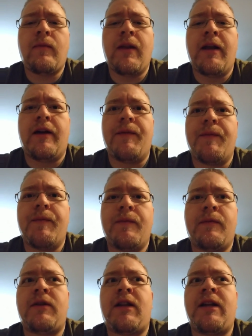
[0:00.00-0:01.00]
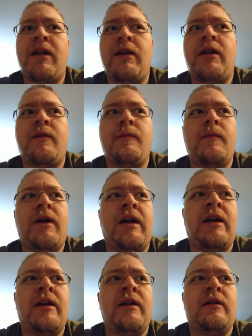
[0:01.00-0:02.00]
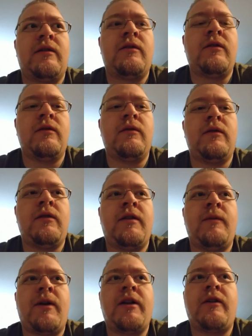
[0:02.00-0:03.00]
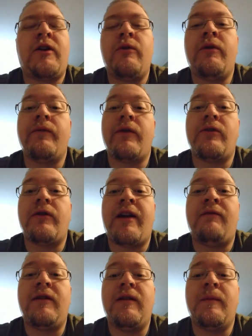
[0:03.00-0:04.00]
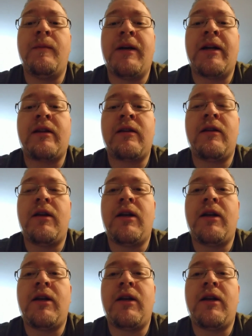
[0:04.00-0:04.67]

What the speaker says: yeah, liking it. Didn't want to go too infantry heavy, but